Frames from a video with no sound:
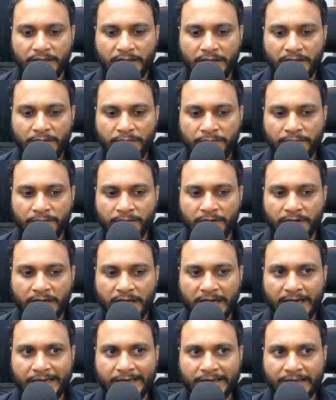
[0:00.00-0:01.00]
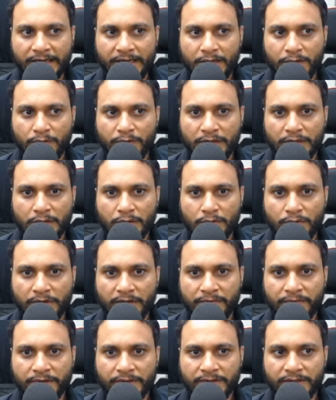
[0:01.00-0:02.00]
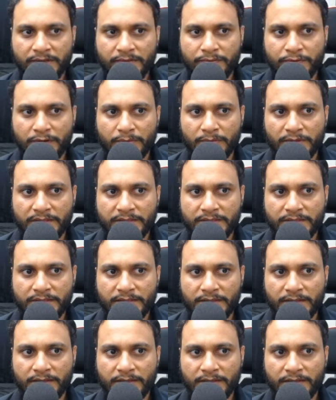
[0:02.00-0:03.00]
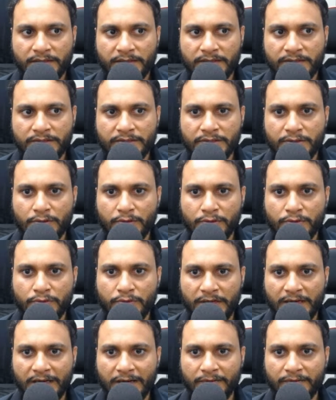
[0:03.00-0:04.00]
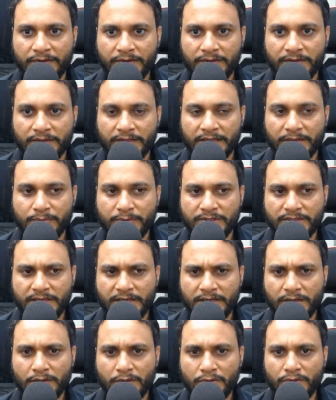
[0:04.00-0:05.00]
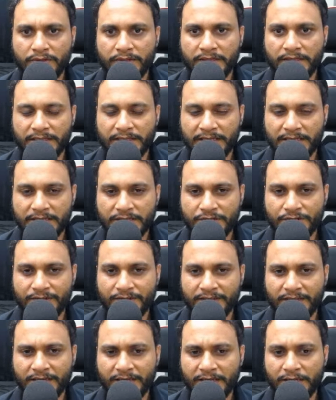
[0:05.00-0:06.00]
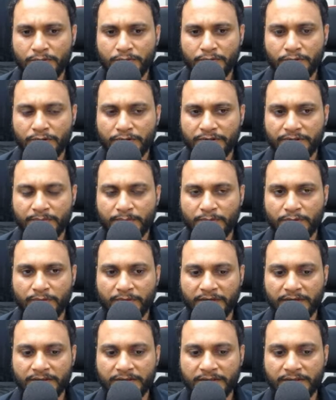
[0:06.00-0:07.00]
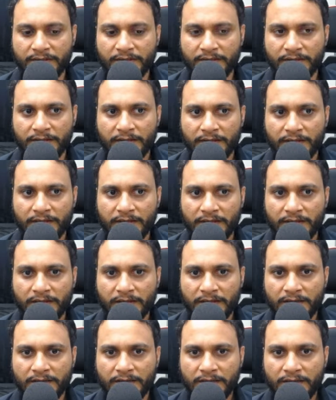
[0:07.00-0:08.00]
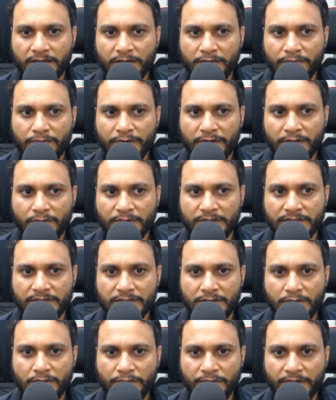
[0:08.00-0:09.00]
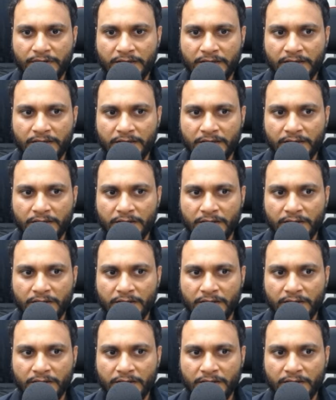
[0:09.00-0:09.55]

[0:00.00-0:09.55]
if I try to include everything from, let's say, 0 to 11, that means I include the entire string and I do not remove anything, then the frequency of A